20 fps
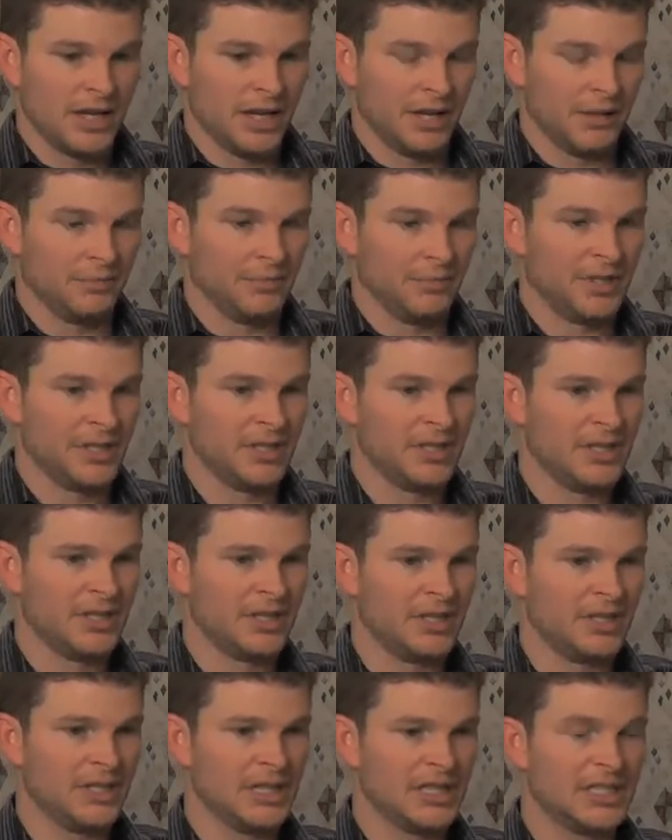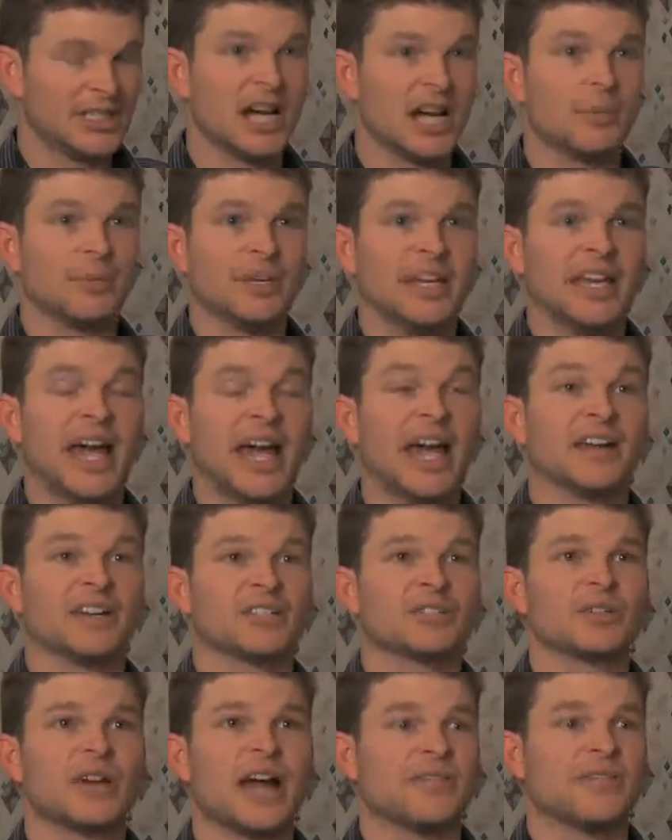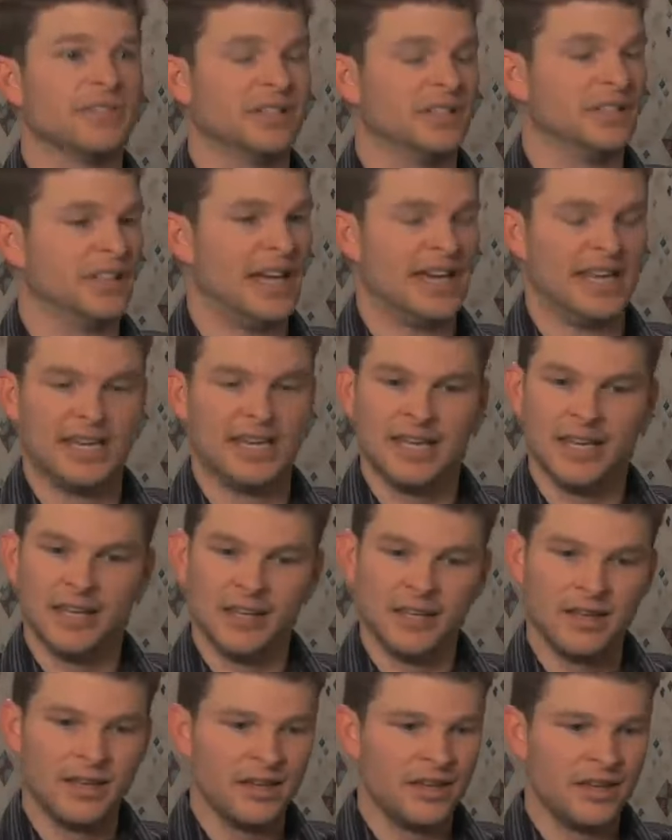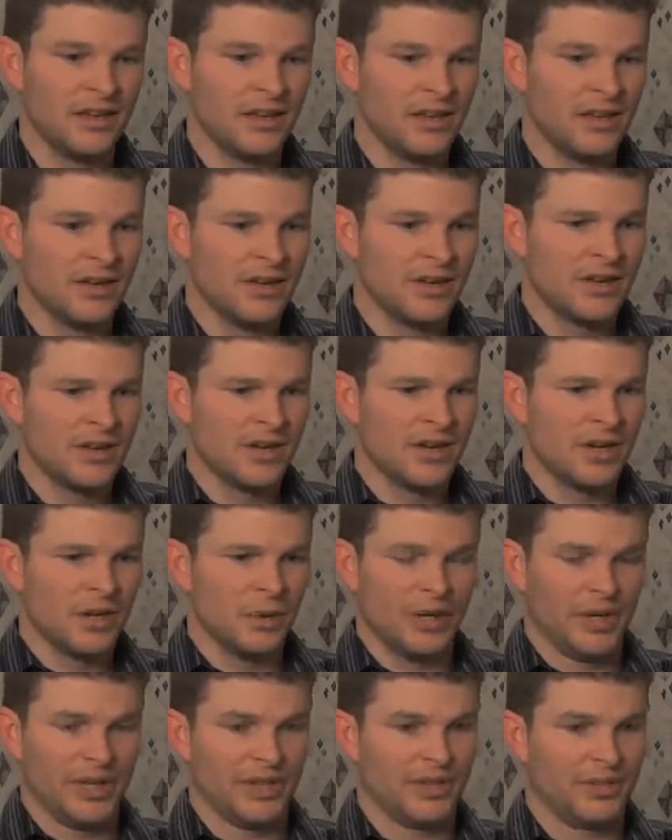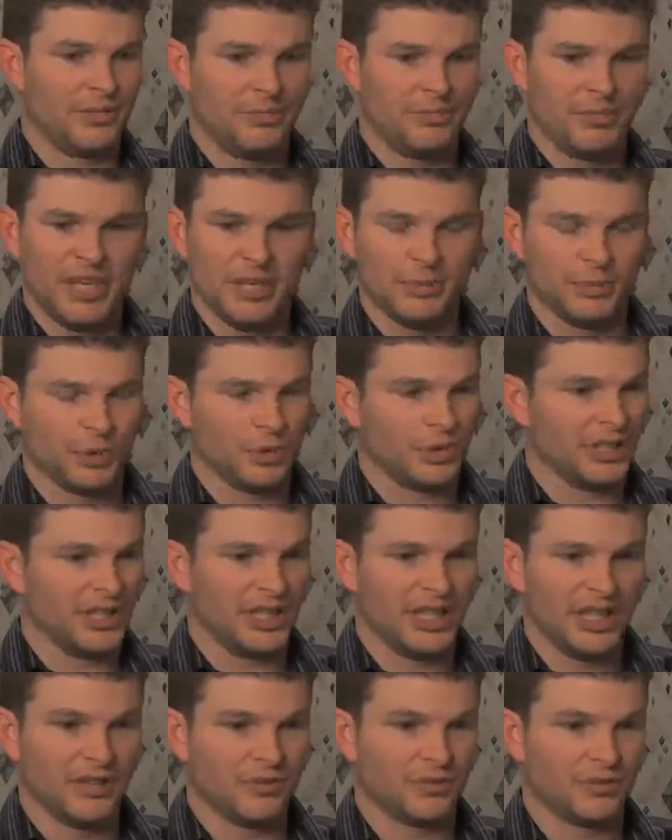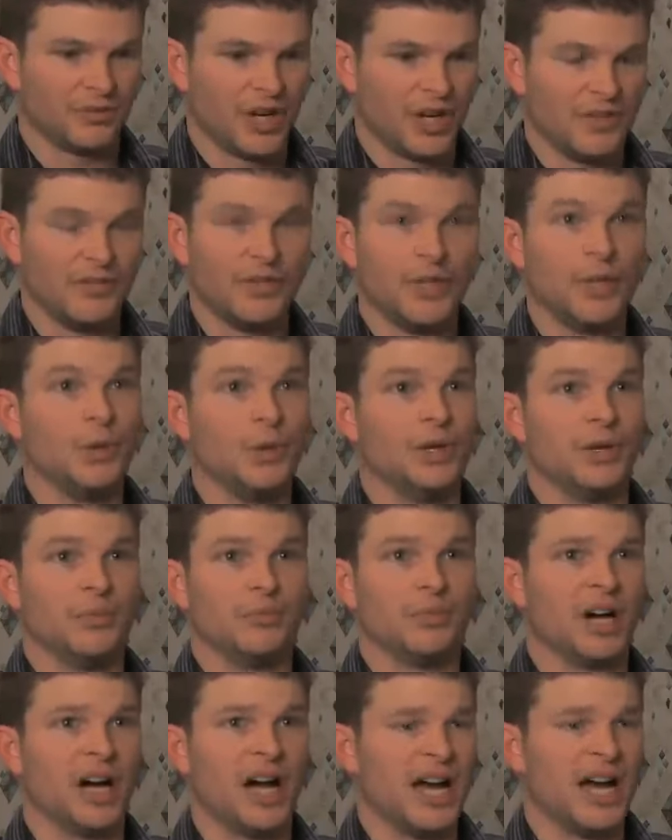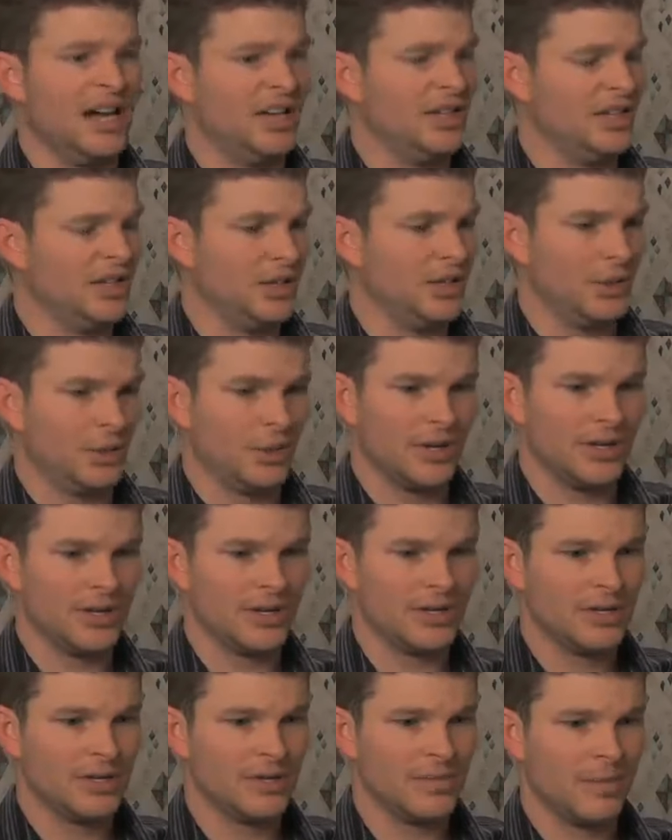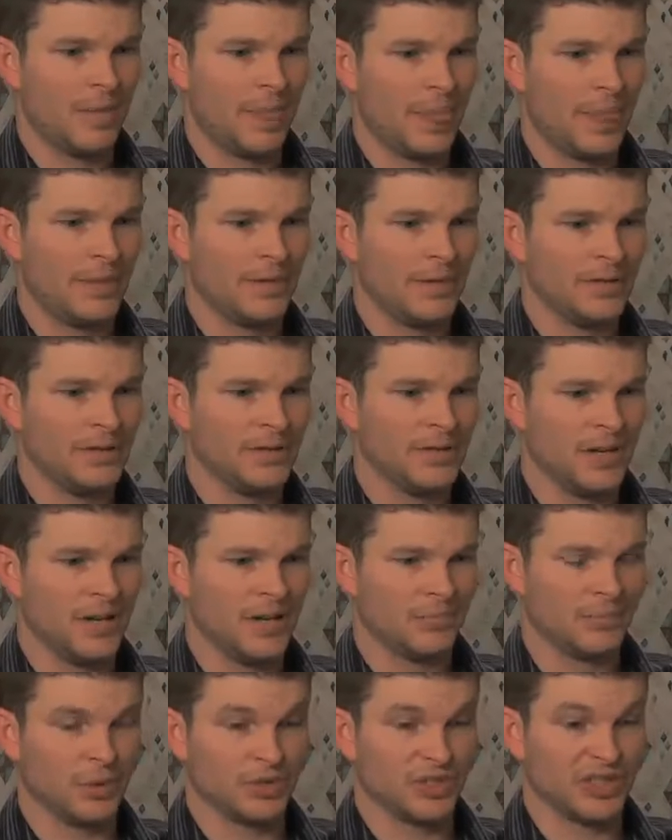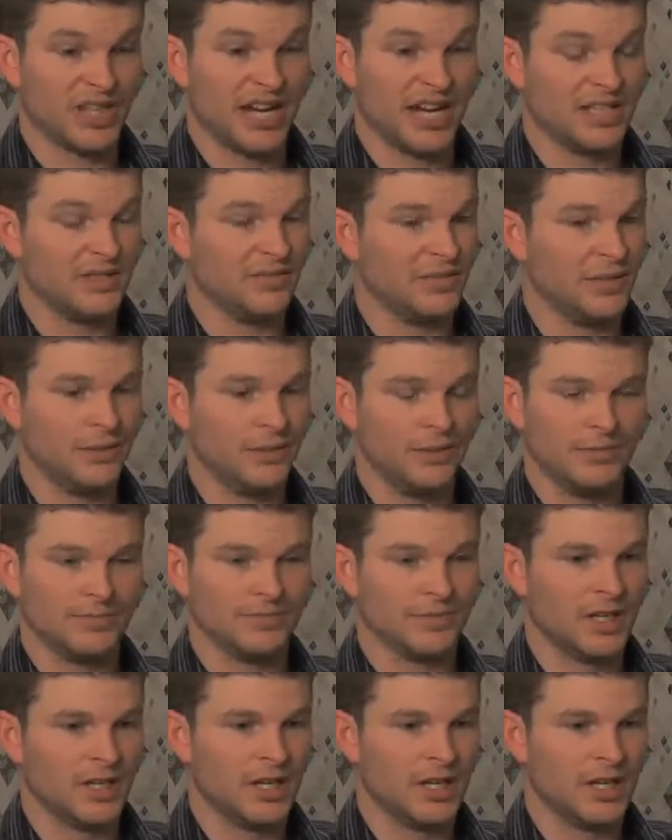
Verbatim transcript: Um, stopping at a traffic light with people in, in front of you and behind you, on both sides of you,